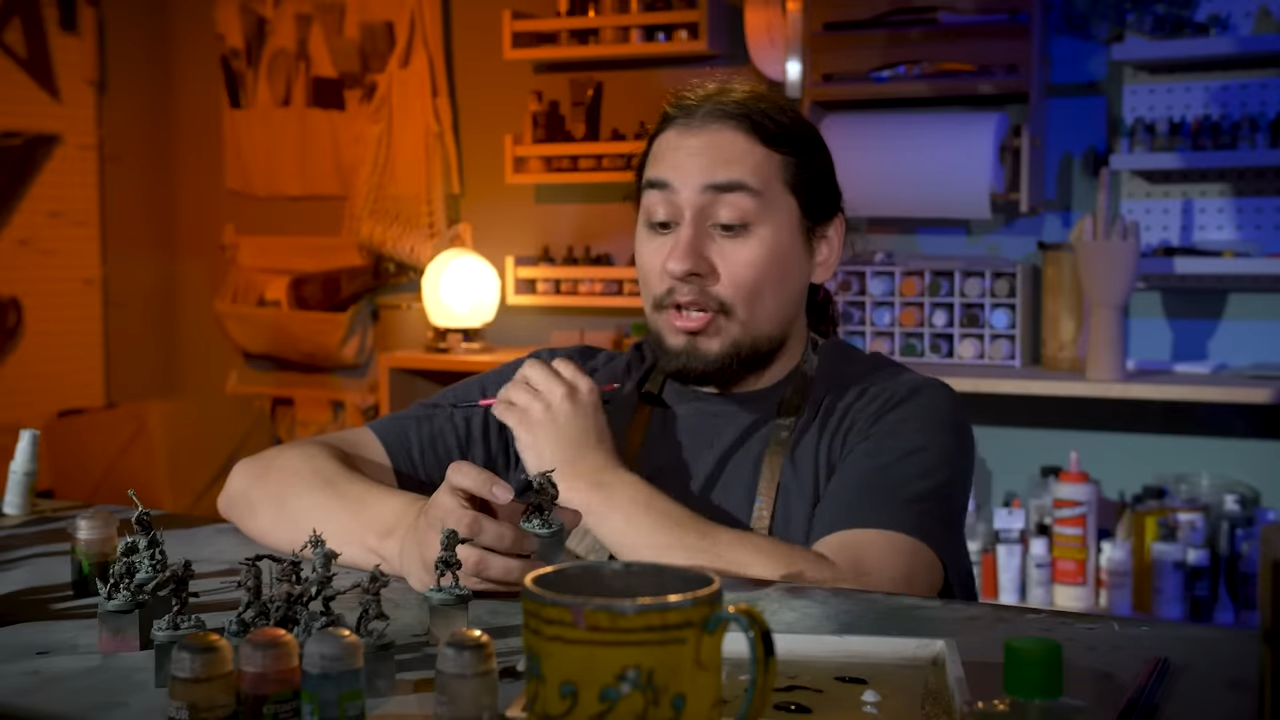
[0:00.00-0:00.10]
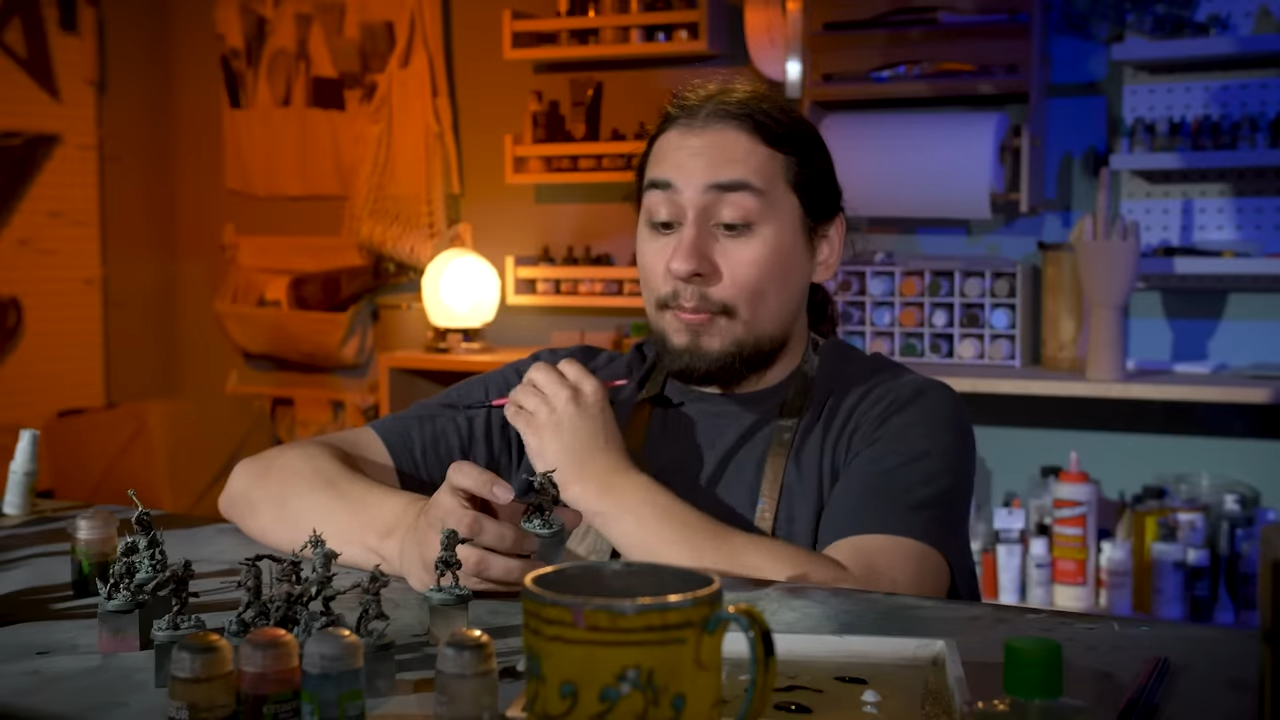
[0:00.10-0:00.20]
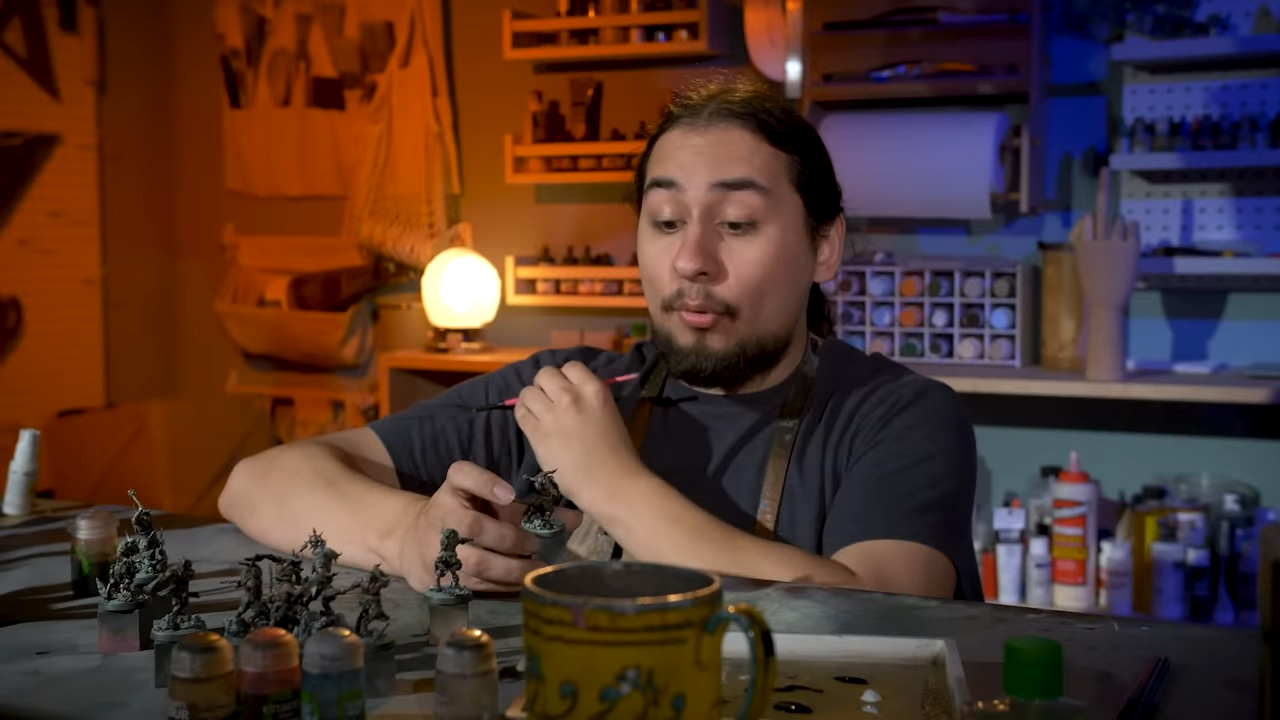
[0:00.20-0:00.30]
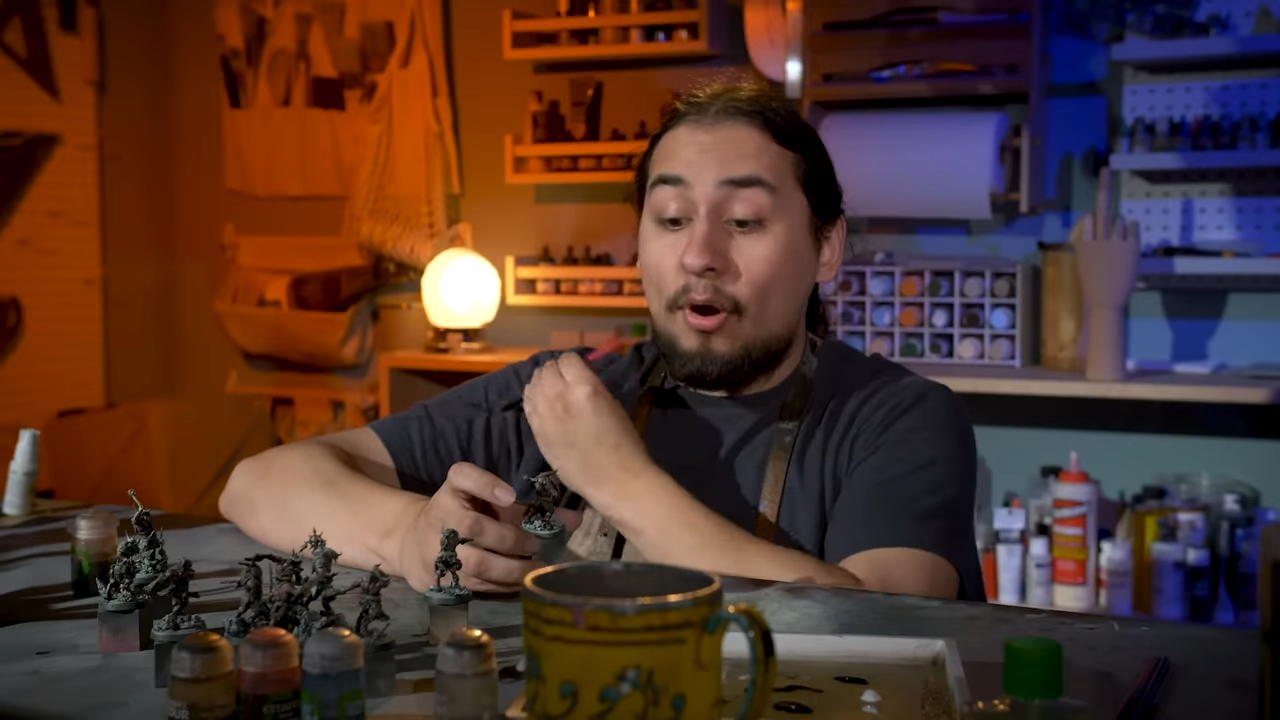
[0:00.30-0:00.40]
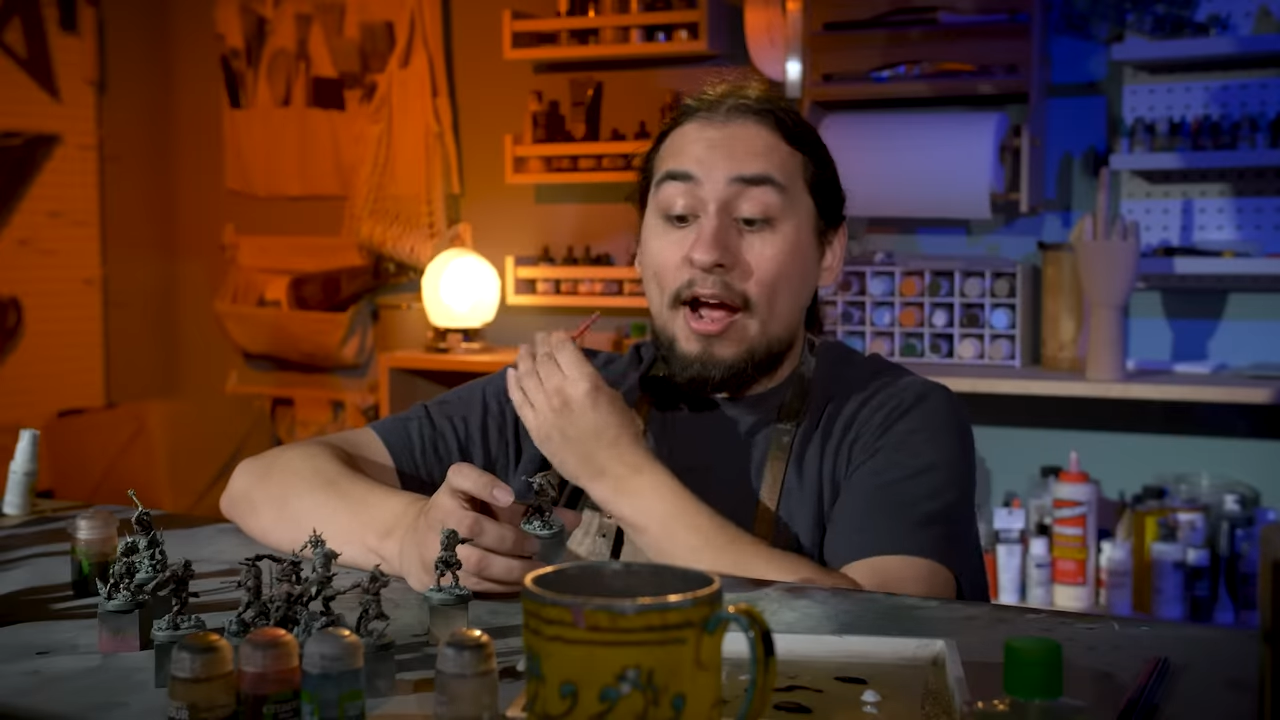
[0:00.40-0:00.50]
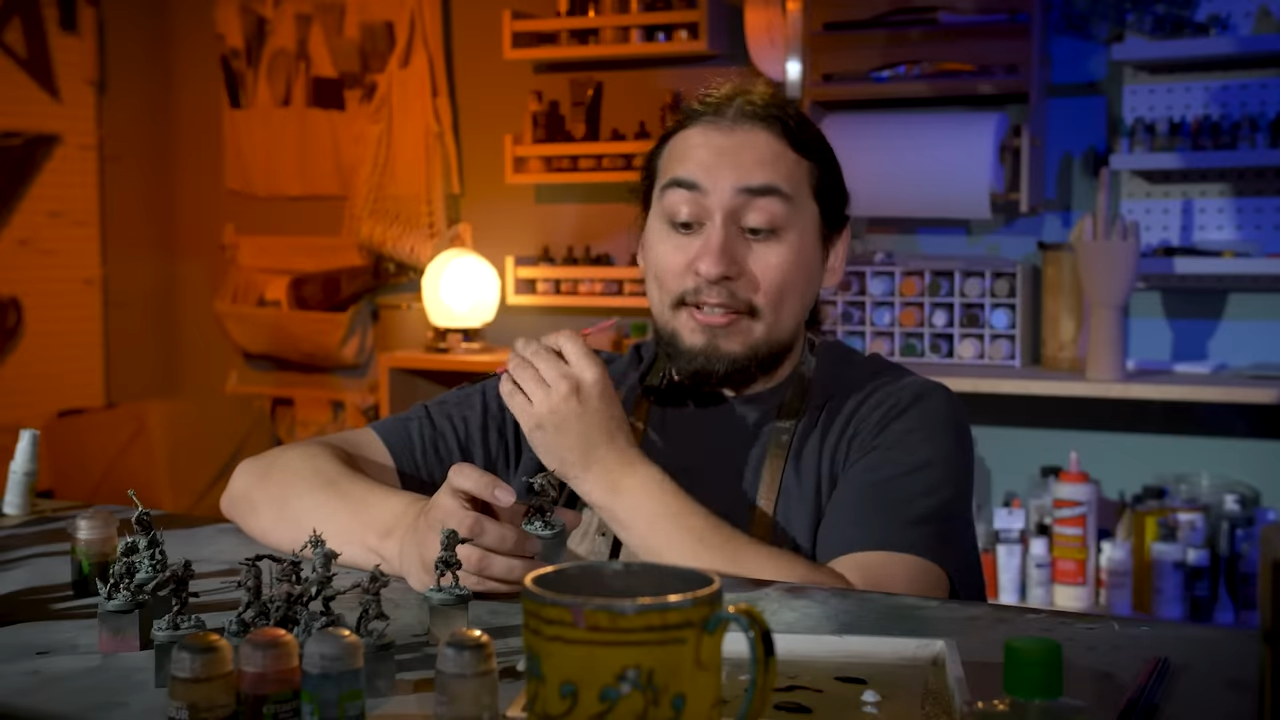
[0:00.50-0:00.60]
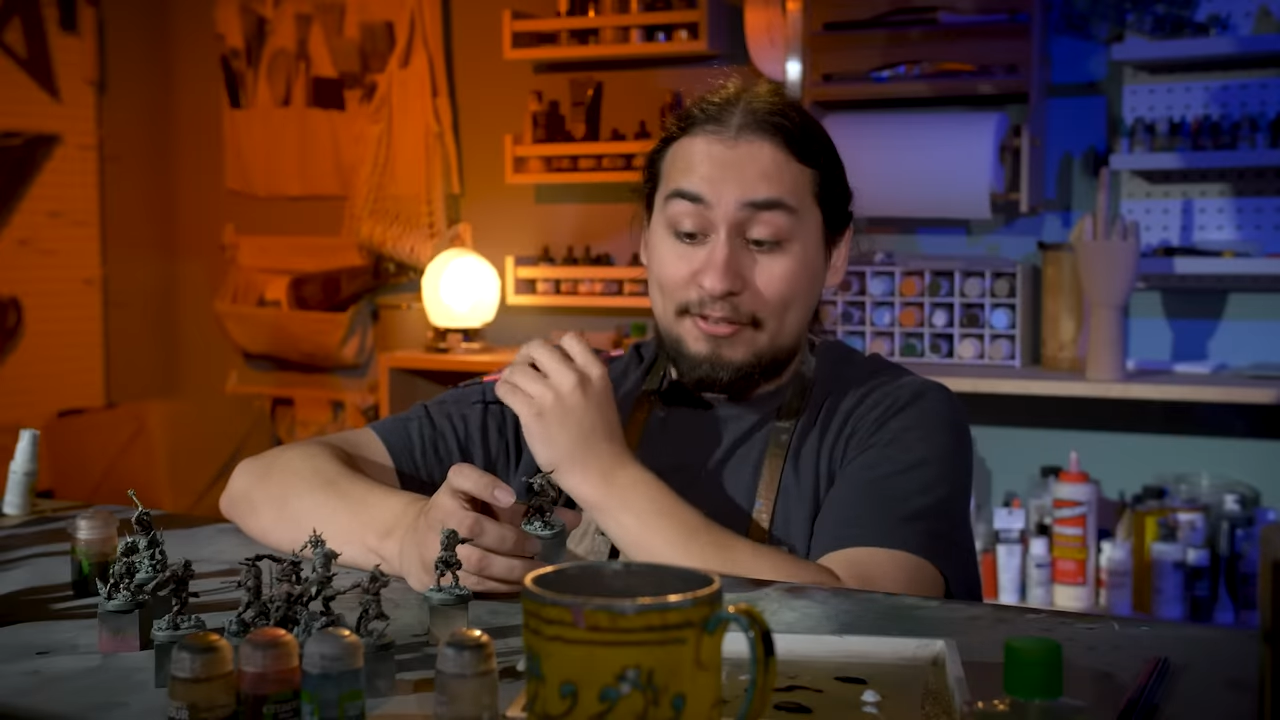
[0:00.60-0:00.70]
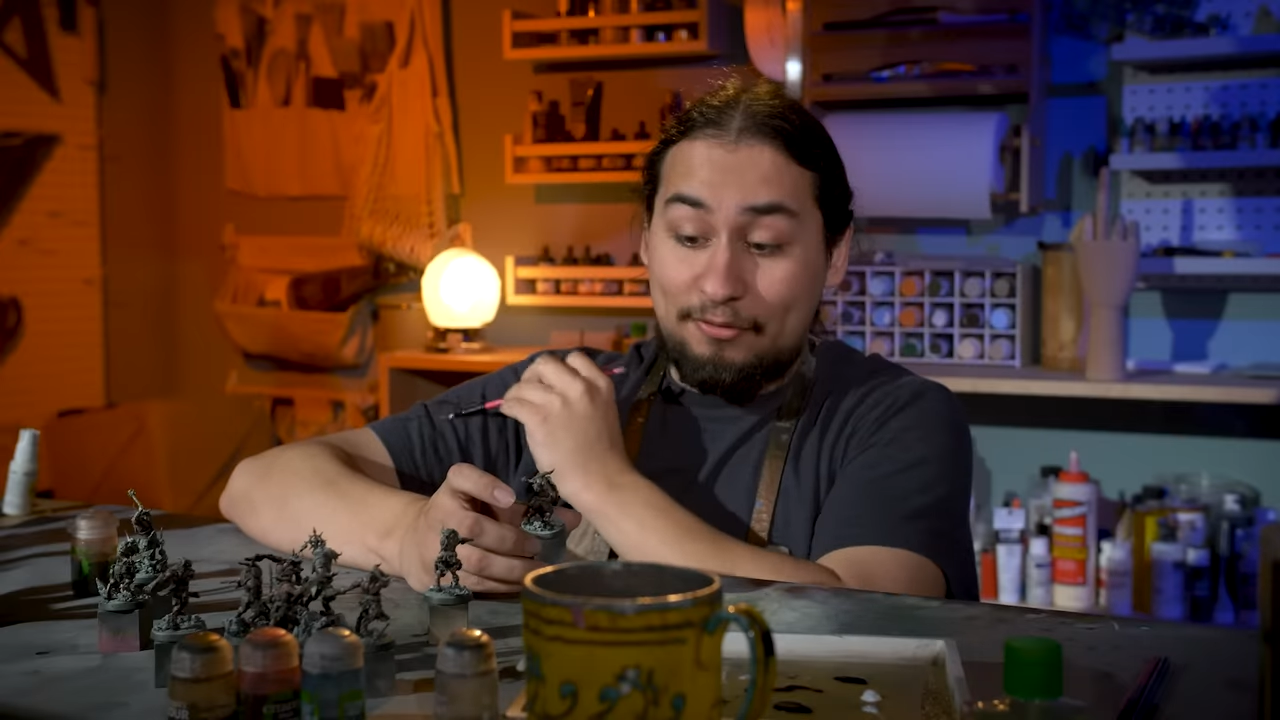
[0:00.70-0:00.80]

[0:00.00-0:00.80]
good proxy